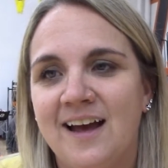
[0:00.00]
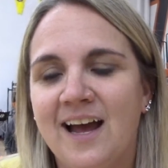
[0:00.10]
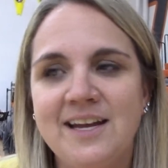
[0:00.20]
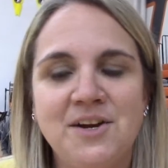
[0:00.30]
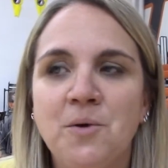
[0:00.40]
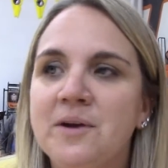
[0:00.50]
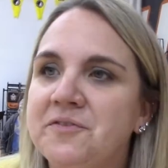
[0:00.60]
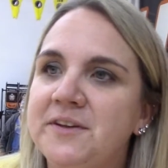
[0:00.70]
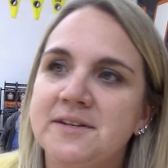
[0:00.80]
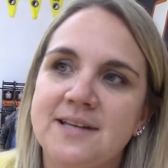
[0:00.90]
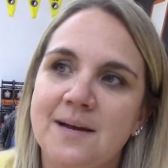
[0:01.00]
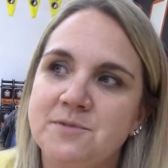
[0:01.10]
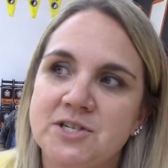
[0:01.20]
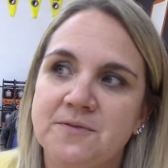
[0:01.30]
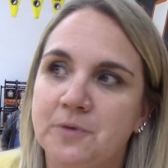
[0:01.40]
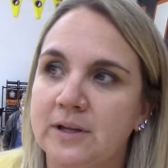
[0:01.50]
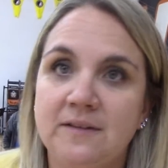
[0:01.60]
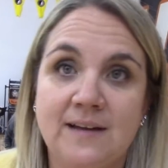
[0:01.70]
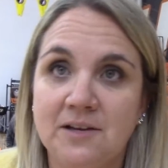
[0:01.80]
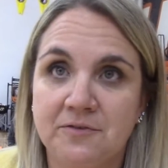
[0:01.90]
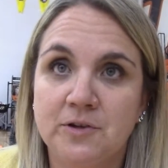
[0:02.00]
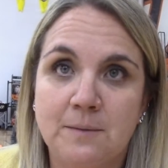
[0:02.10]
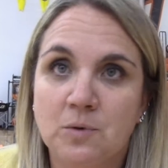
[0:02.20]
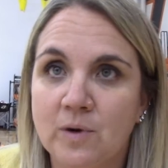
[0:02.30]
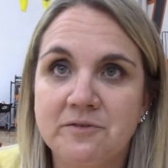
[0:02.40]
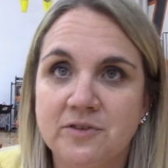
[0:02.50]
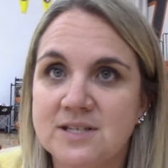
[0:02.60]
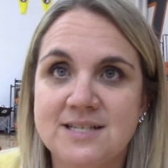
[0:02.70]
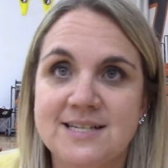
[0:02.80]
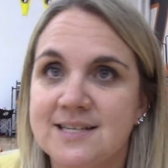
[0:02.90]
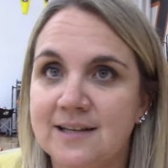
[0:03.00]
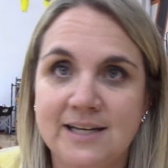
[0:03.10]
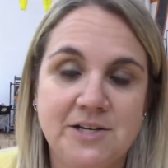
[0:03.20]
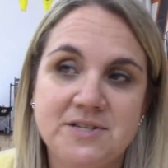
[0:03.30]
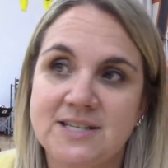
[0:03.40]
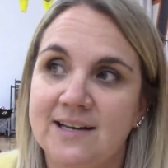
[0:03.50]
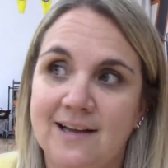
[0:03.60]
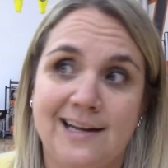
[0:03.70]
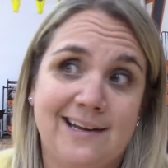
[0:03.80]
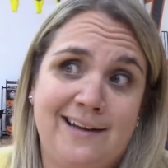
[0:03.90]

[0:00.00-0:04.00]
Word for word: You know, it feels. I'm just really thankful. Number one for the season, like you said, like